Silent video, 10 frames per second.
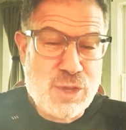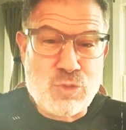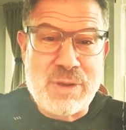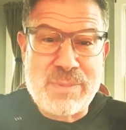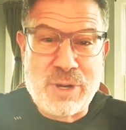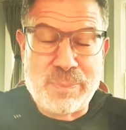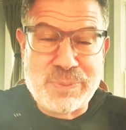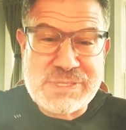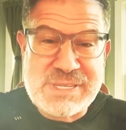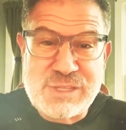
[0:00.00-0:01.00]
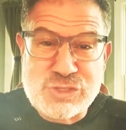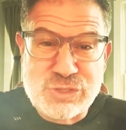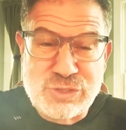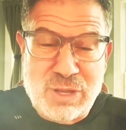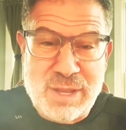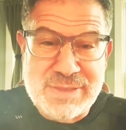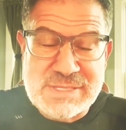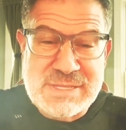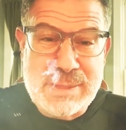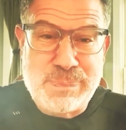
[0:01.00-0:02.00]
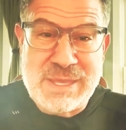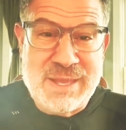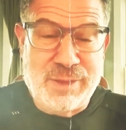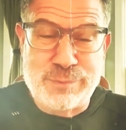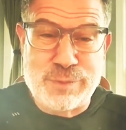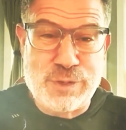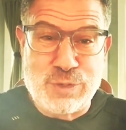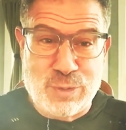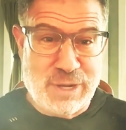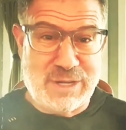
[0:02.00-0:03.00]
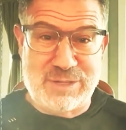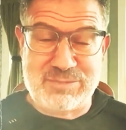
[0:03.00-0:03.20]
criminal procedure law, the C P L for New York.